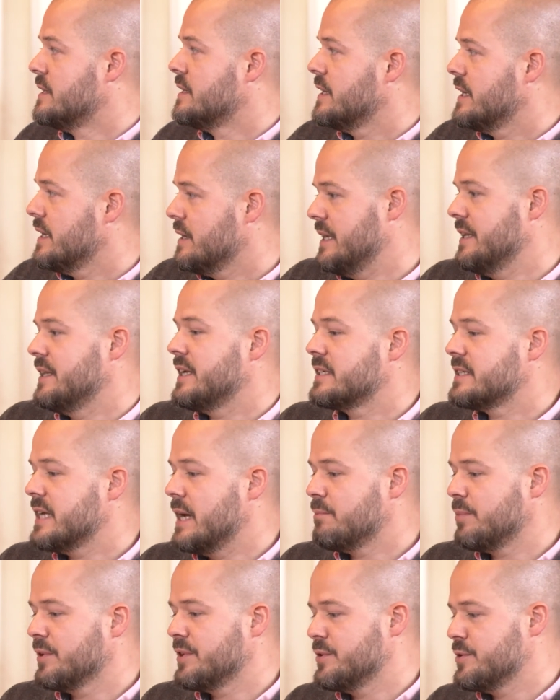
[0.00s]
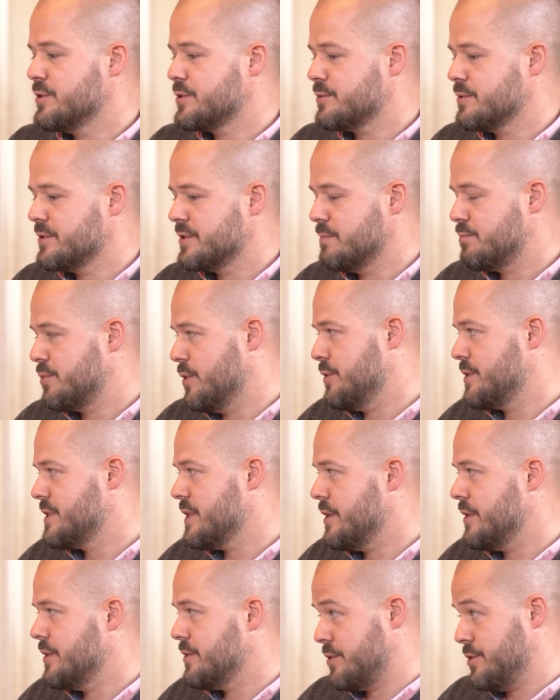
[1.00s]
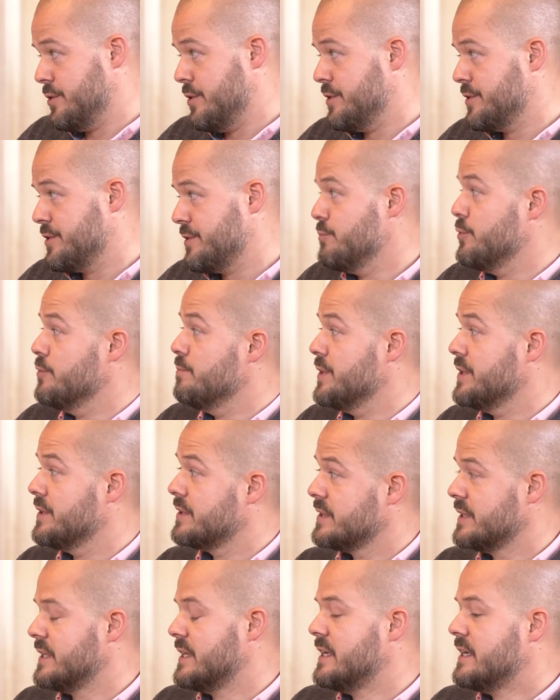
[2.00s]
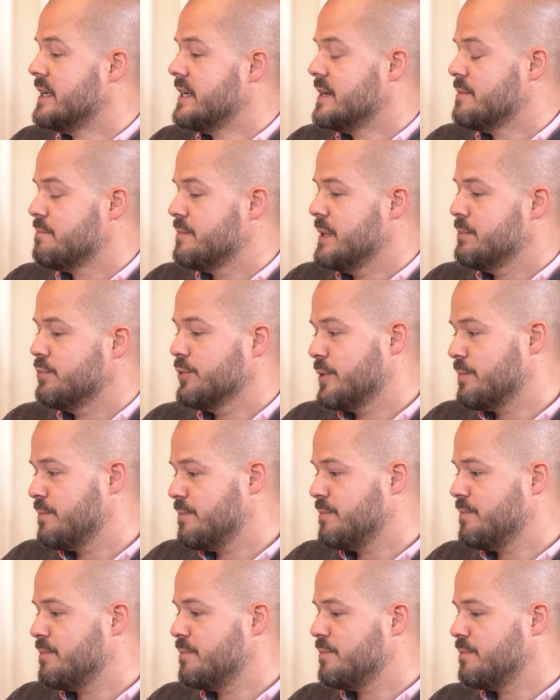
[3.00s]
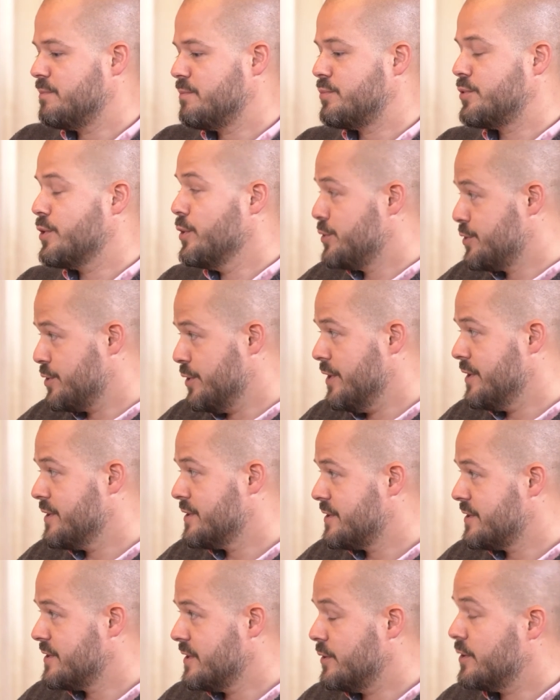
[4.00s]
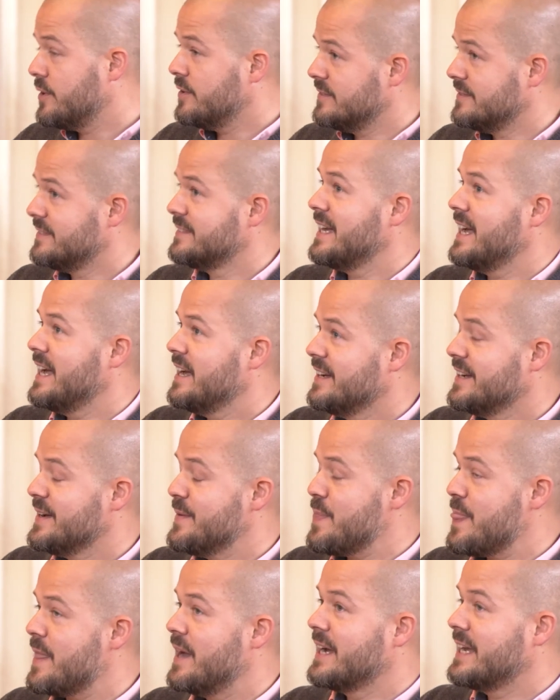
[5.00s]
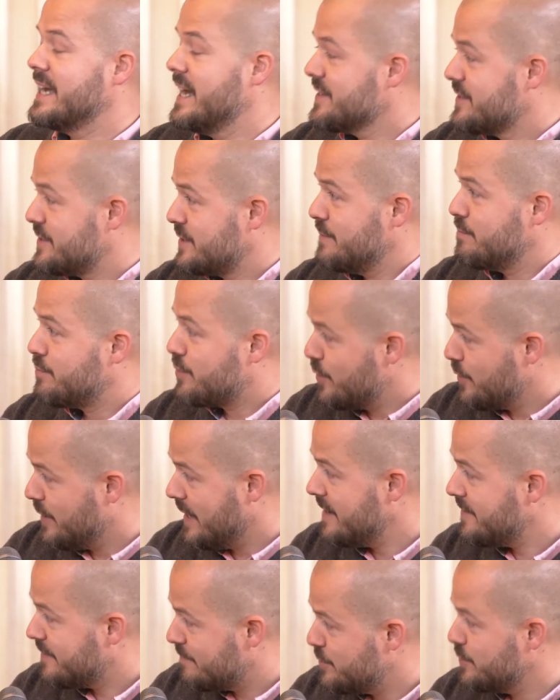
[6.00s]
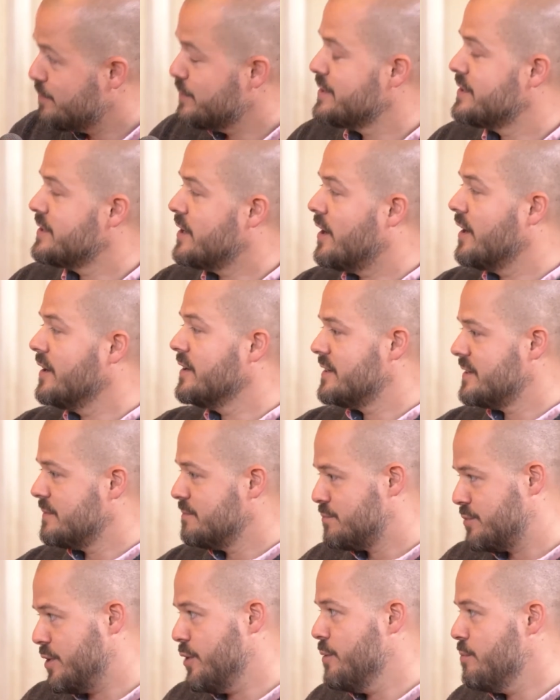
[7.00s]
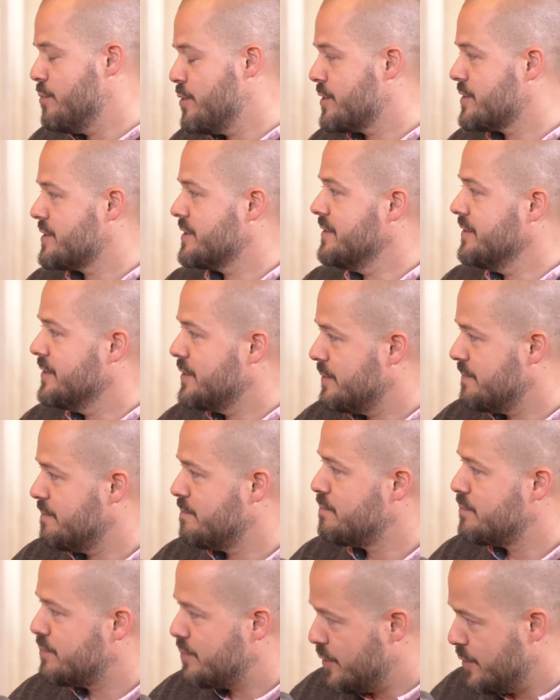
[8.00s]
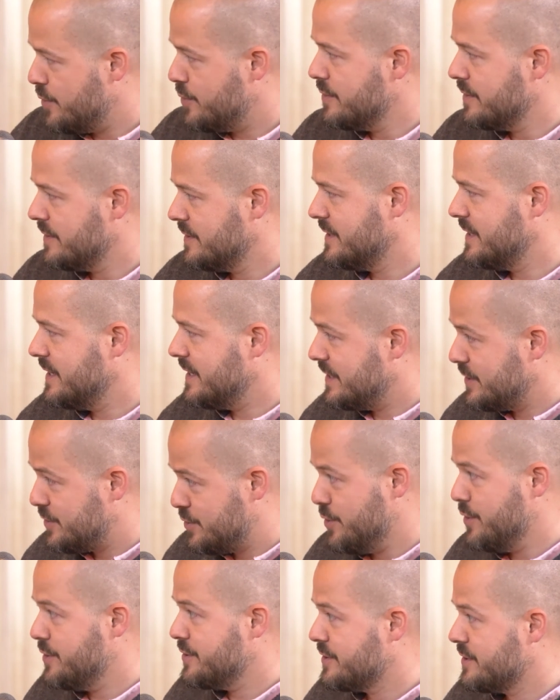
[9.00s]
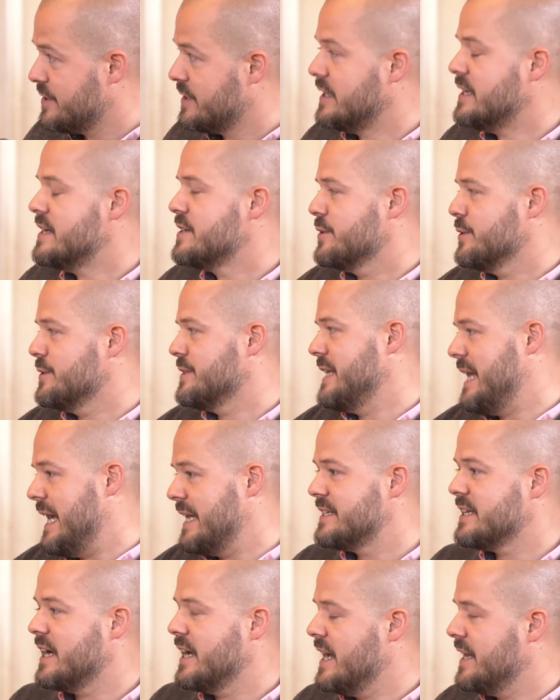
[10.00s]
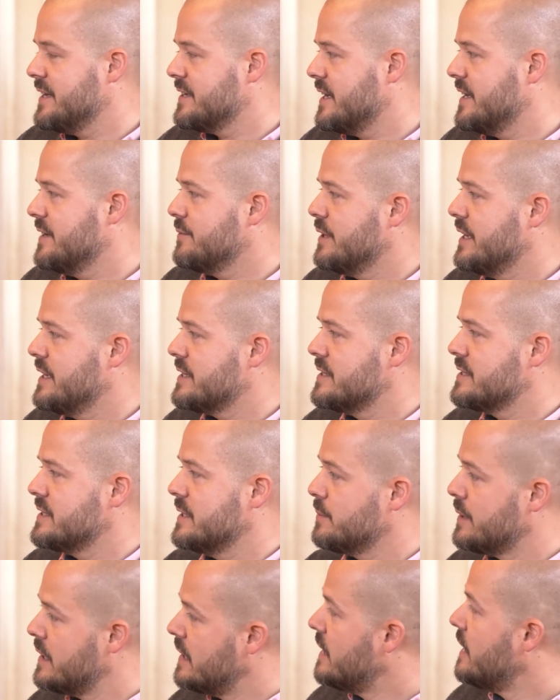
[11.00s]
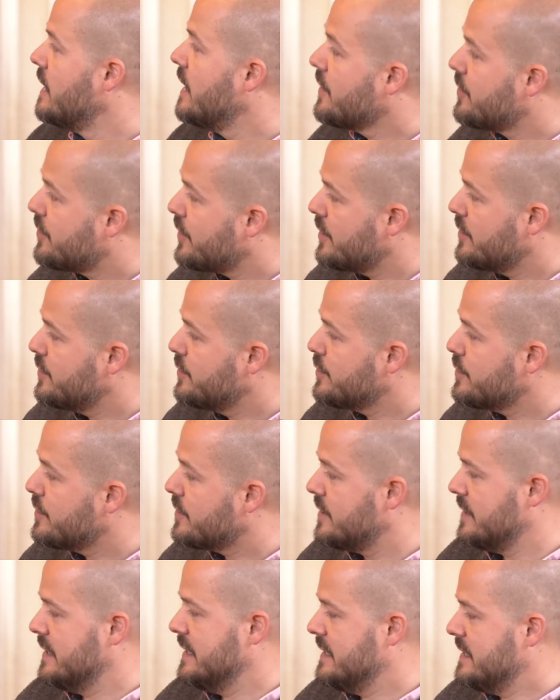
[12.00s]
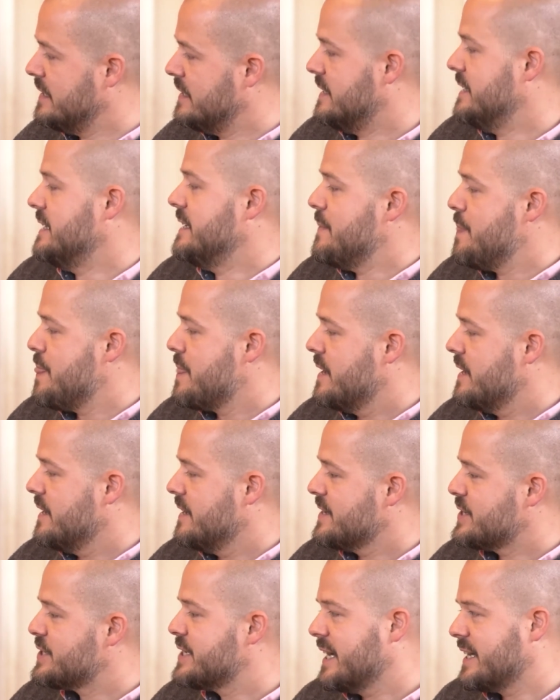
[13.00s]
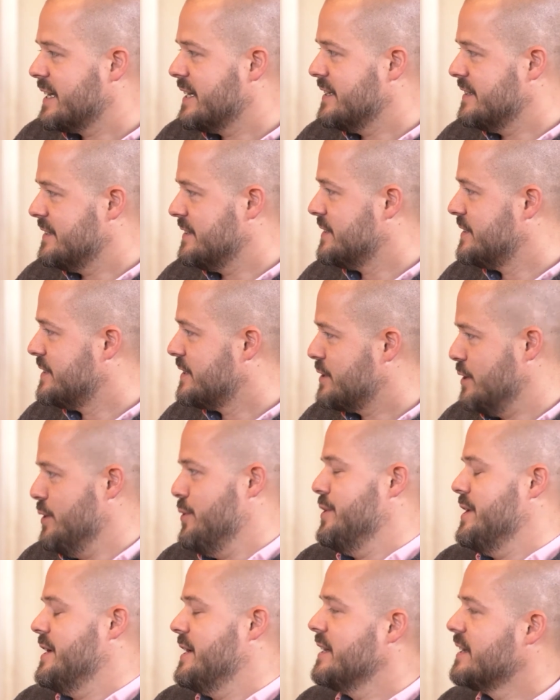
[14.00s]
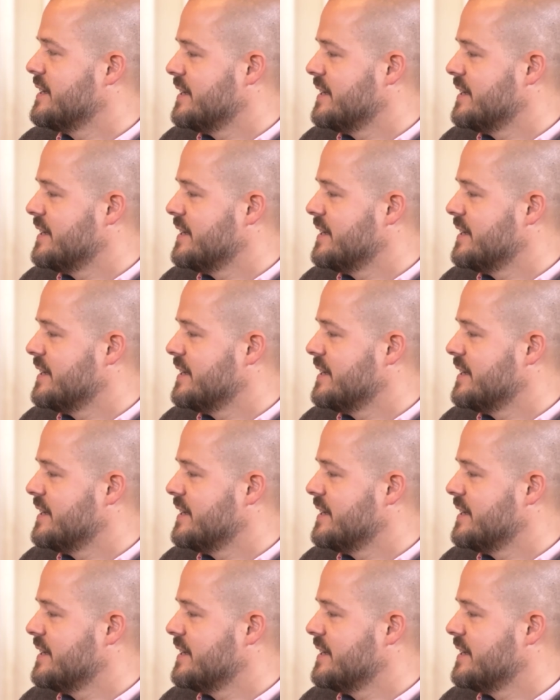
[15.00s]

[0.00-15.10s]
And the example he used was the pro-choice movement. People are pro-choice or against the pro-life movement aren't pro-abortion, they're pro-choice. So it's an anti-anti relationship. I thought your second clothing